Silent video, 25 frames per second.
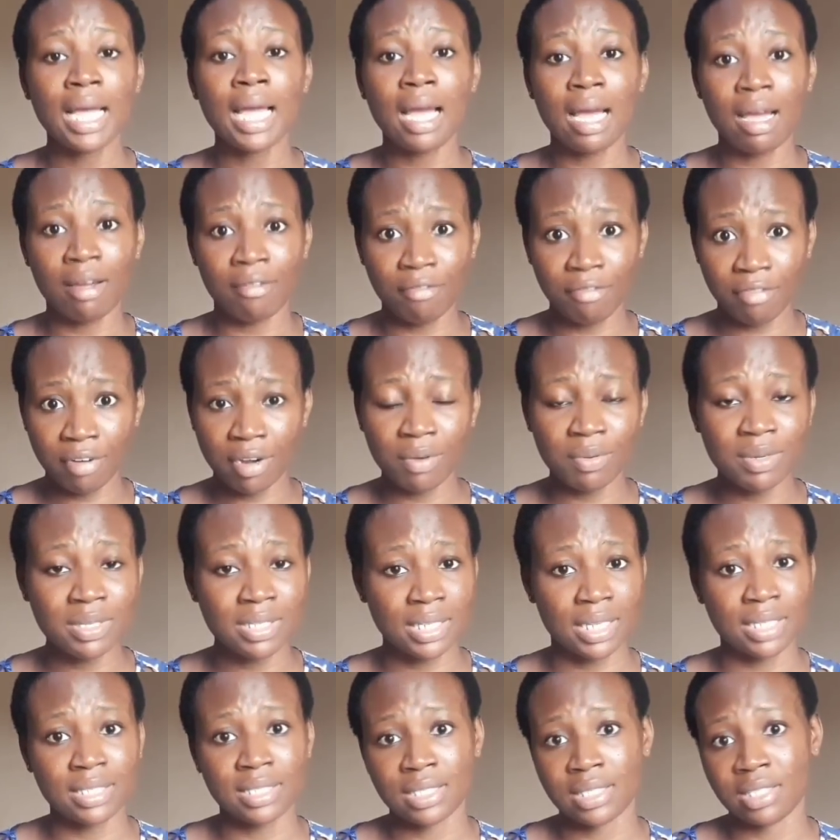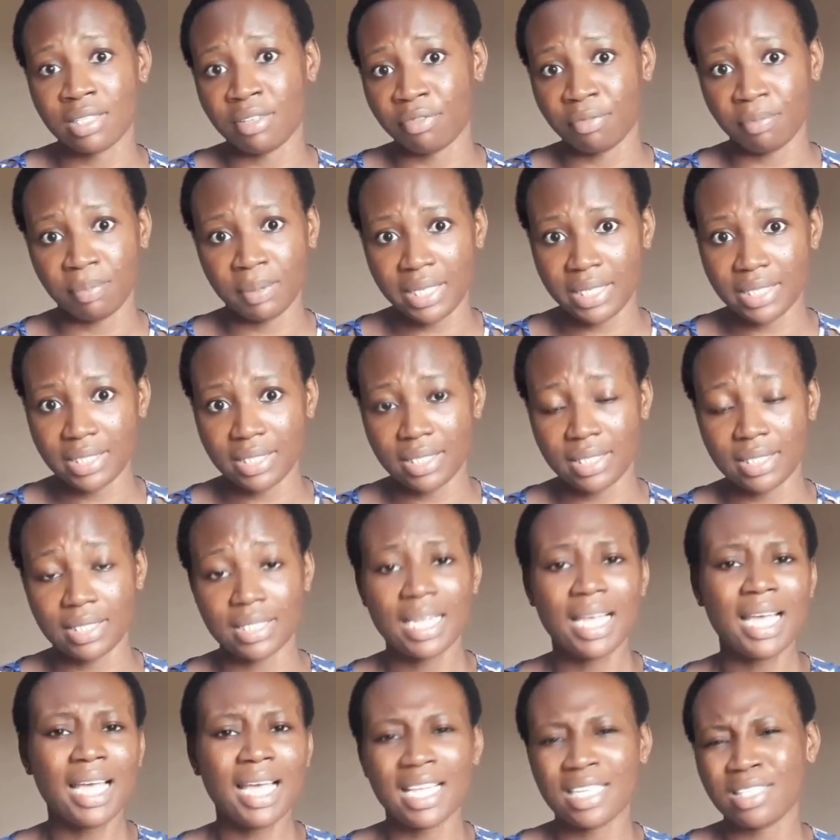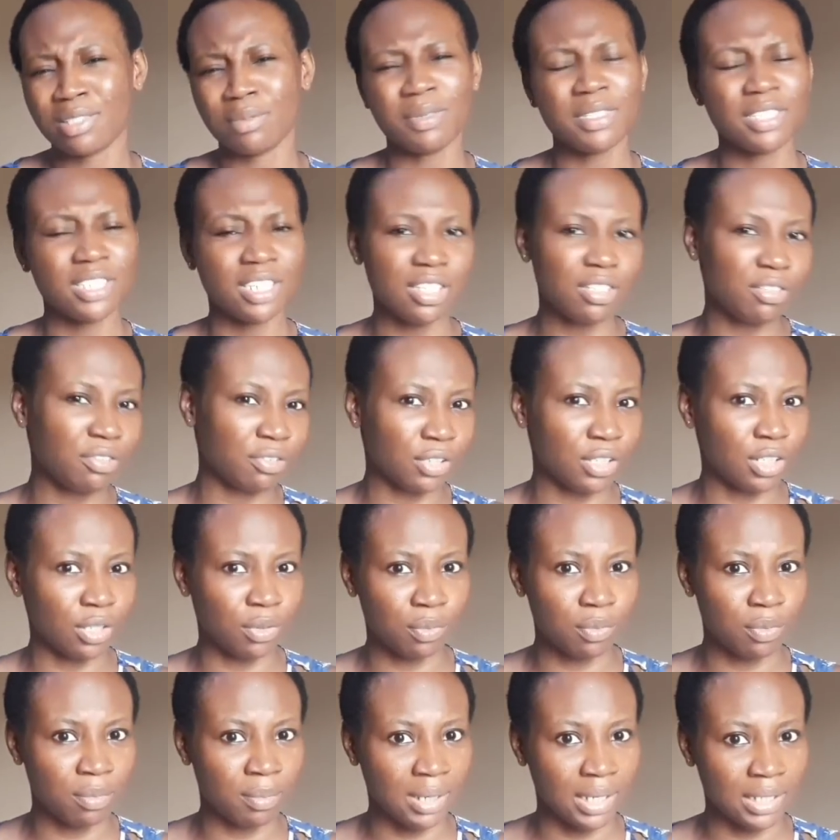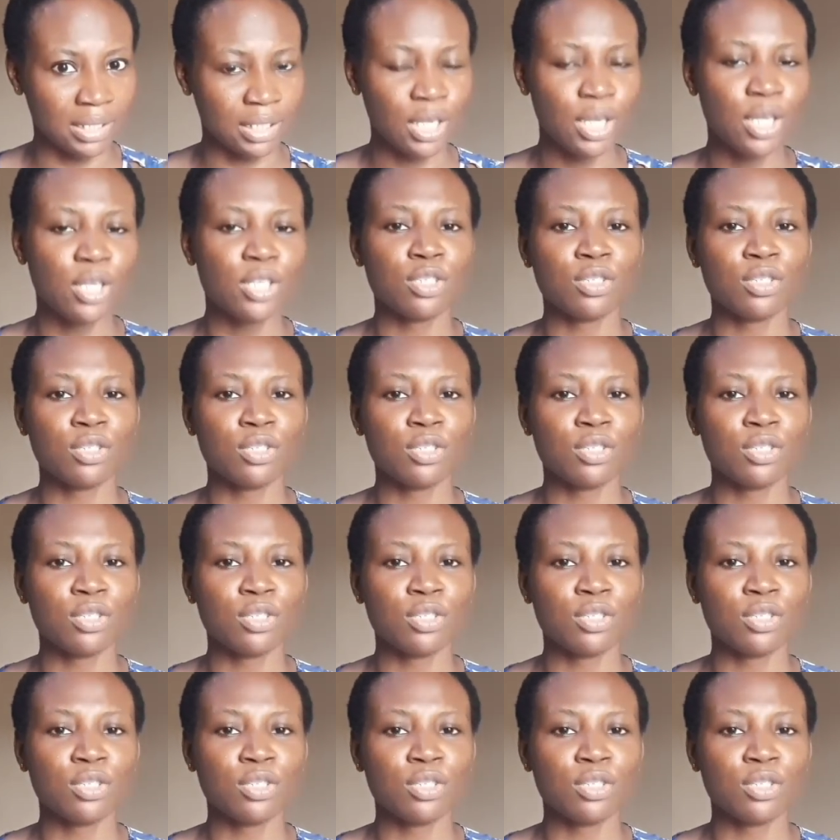are very sensitive places, especially for the woman.